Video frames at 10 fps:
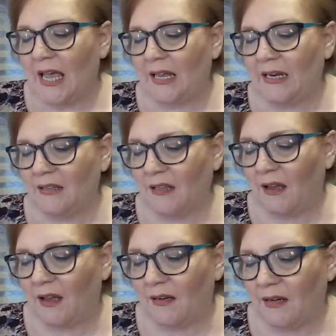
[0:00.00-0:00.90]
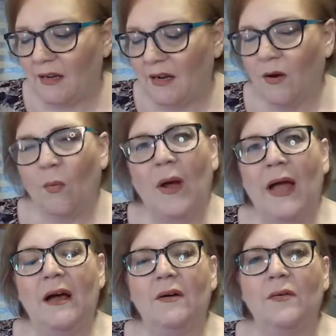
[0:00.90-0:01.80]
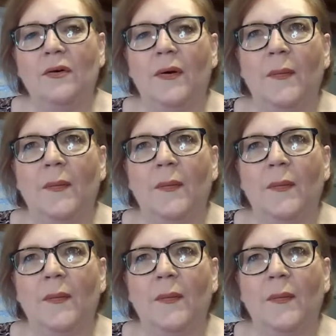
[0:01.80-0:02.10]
And I thought, wow,